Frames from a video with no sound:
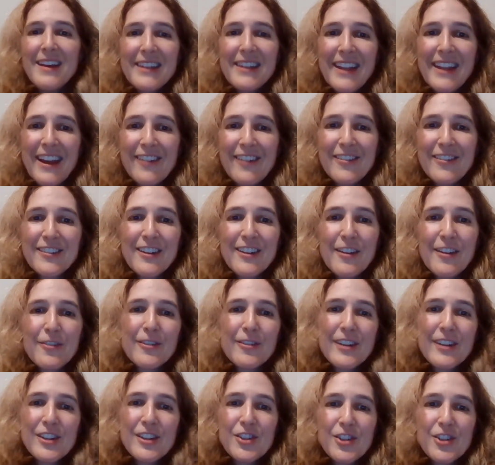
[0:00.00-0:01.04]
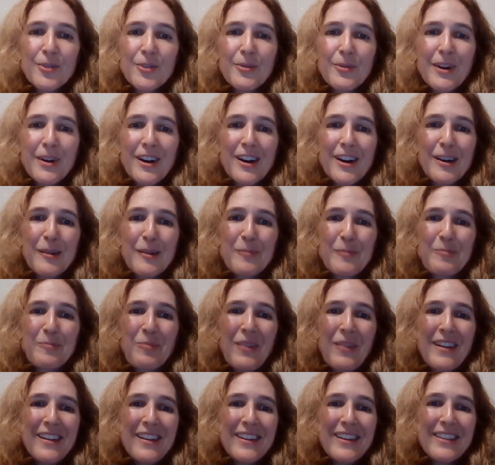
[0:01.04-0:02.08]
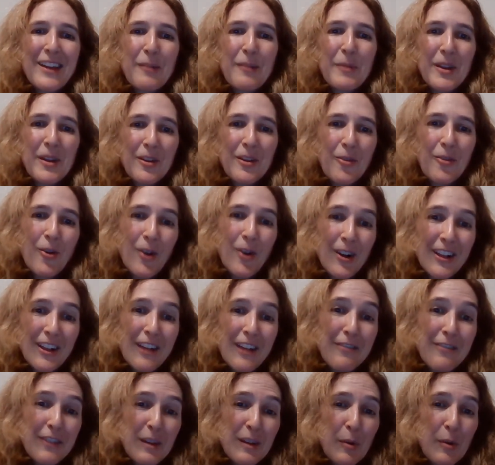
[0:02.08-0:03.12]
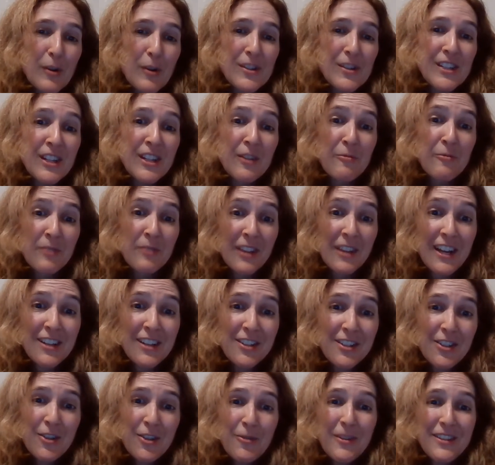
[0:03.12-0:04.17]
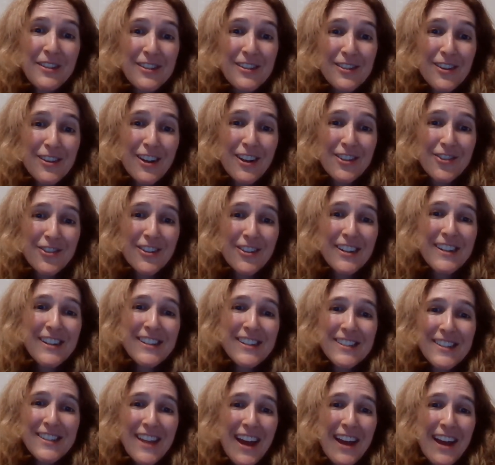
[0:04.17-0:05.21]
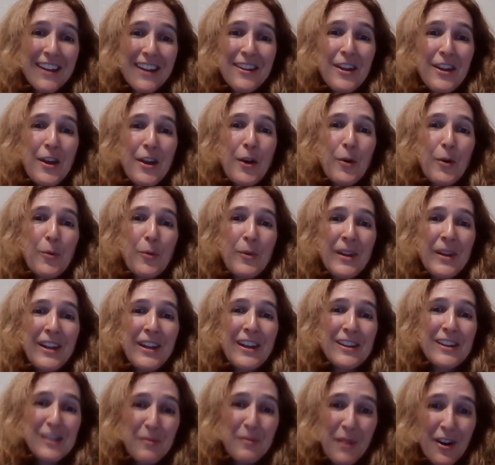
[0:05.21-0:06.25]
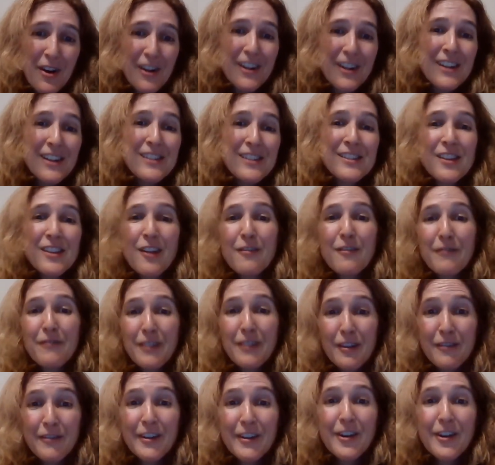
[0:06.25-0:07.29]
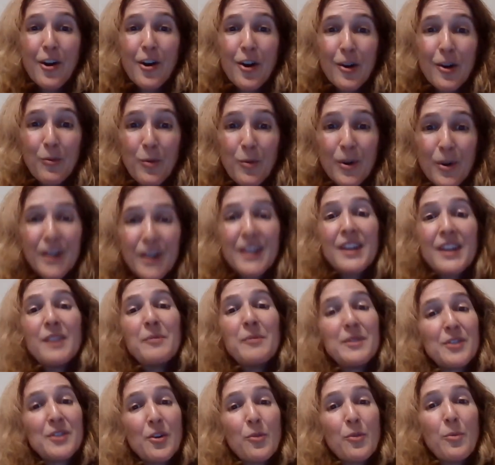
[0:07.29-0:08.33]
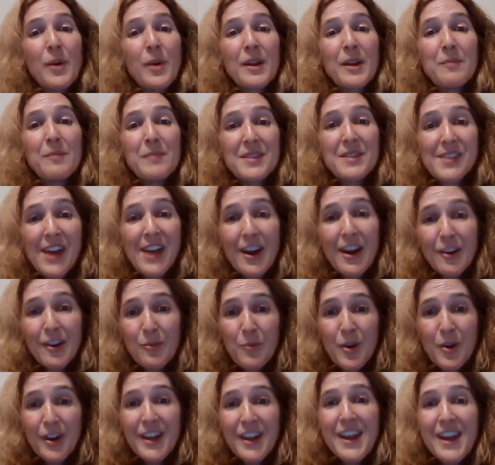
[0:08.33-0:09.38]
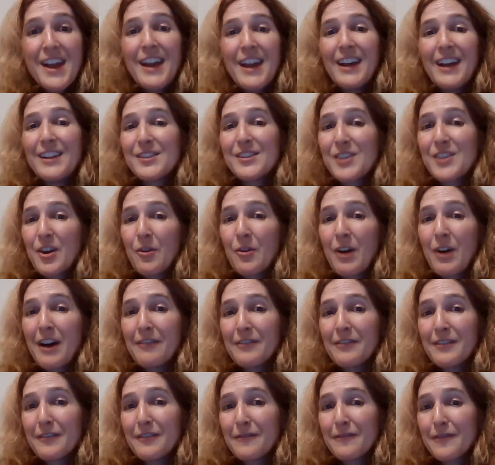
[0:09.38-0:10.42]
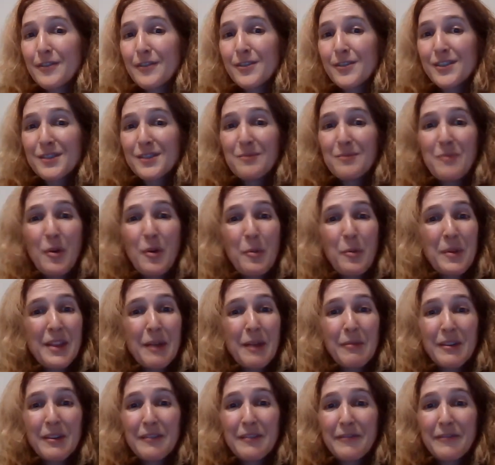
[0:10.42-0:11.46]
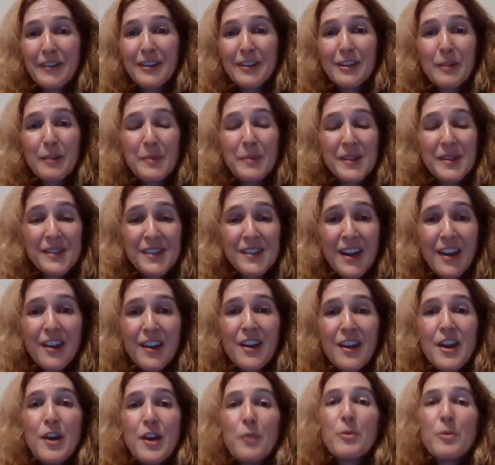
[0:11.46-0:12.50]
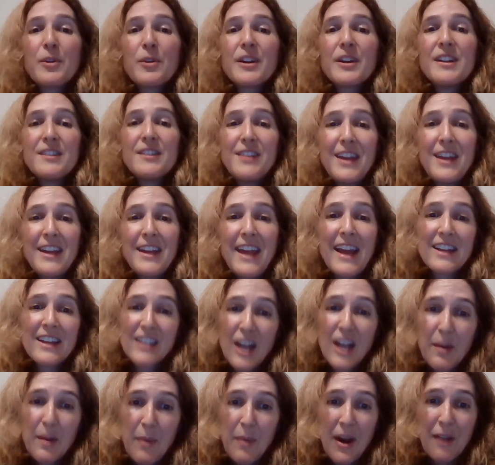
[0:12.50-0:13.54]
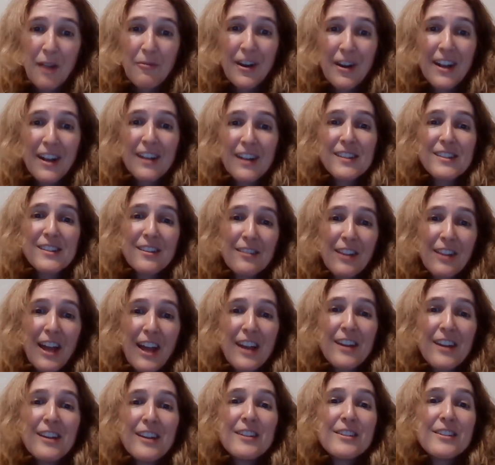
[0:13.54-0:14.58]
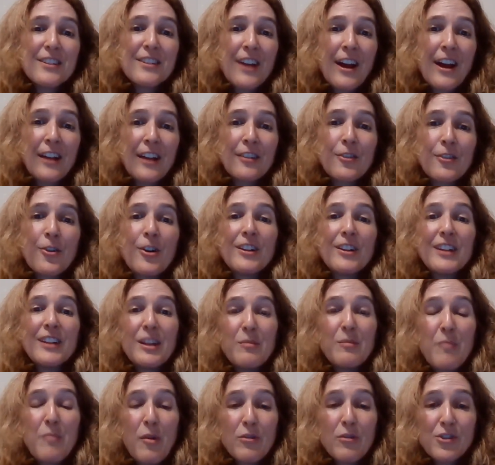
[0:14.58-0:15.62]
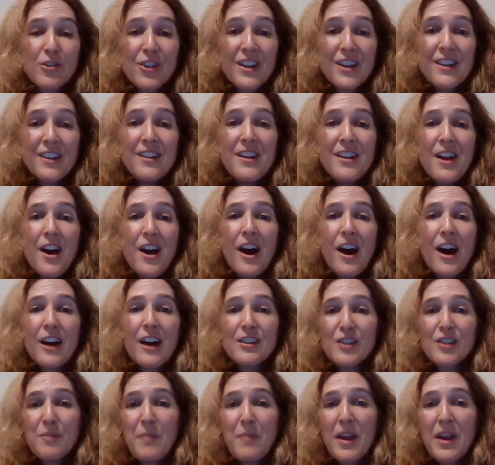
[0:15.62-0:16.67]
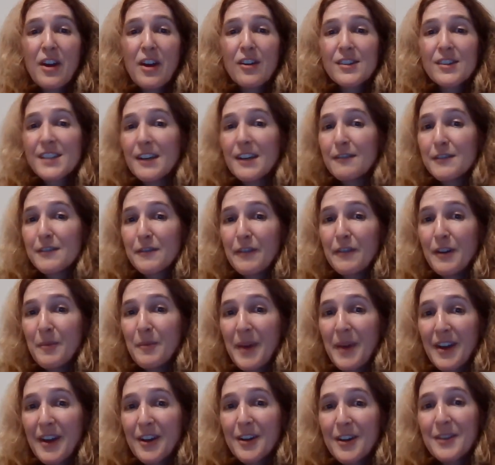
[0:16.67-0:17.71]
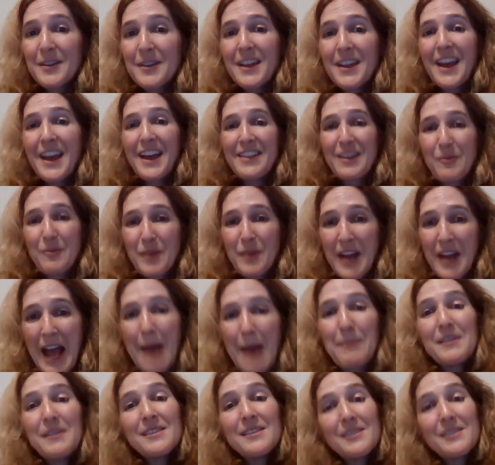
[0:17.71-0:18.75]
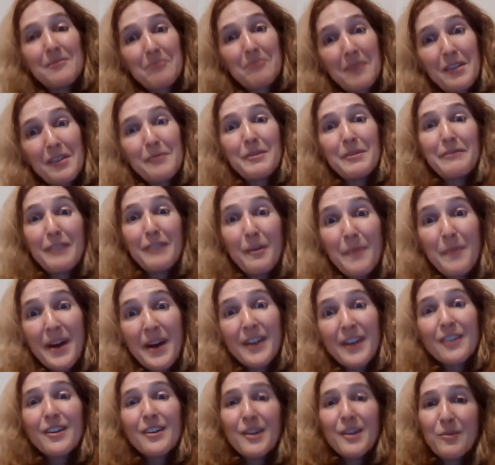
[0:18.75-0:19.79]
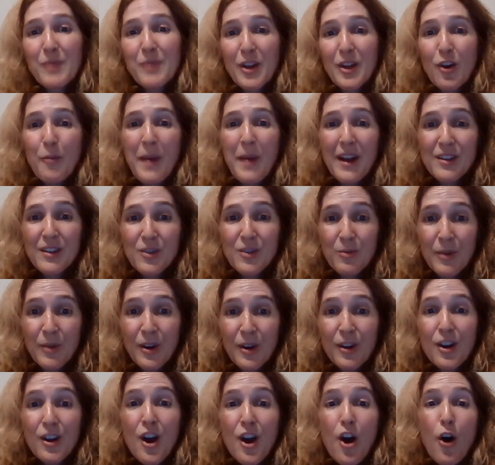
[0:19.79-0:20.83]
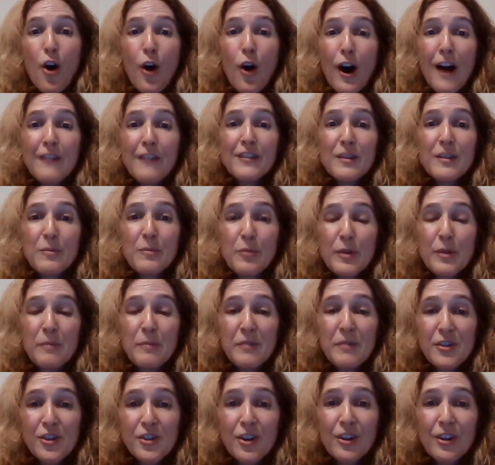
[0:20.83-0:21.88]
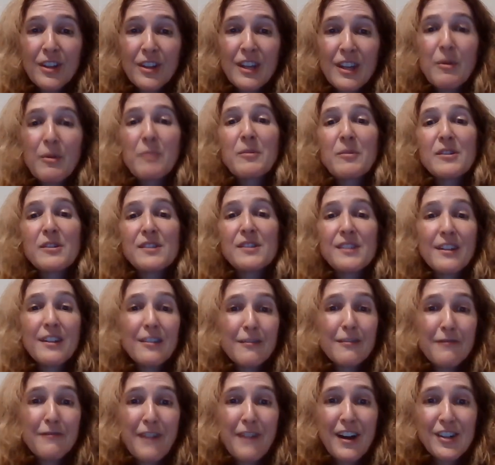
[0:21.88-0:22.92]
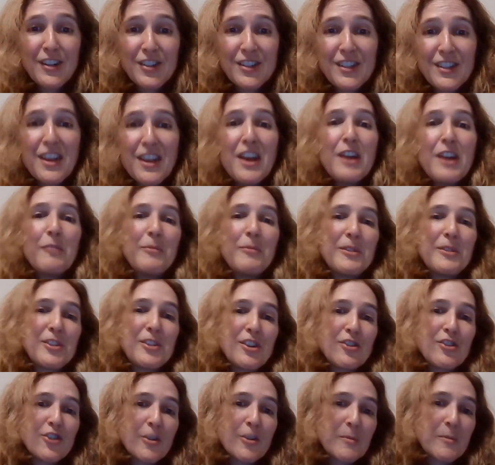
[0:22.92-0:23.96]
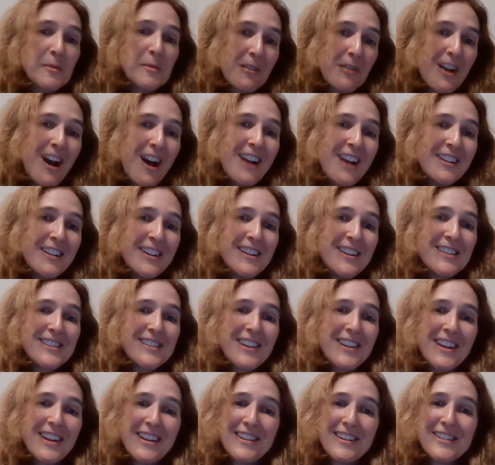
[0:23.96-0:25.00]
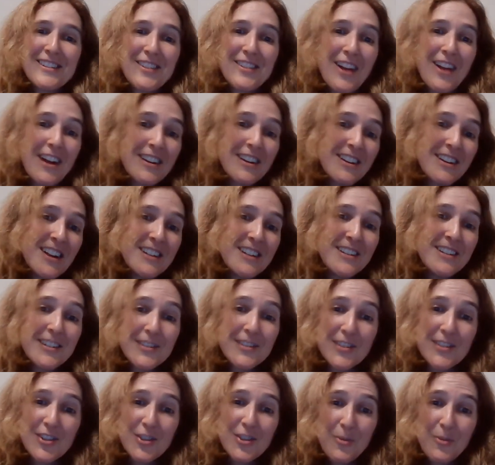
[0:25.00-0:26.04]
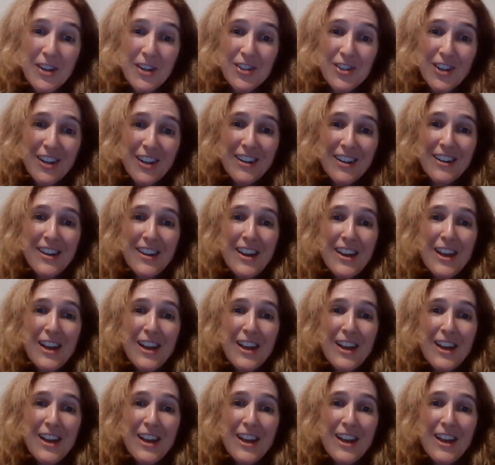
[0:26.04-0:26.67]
Now, another issue that we can all, I think, personally relate to in this country is that we as Americans are very, very hardworking. We don't want to miss out on work. And so often the first moment that we feel a little bit sick, we're going to take antipyretics like Tylenol and Motrin to make ourselves feel better. And then what happens? Well, we feel better and we go back to work, often prematurely when we're still infectious. We share germs with colleagues, and it's not an ideal situation.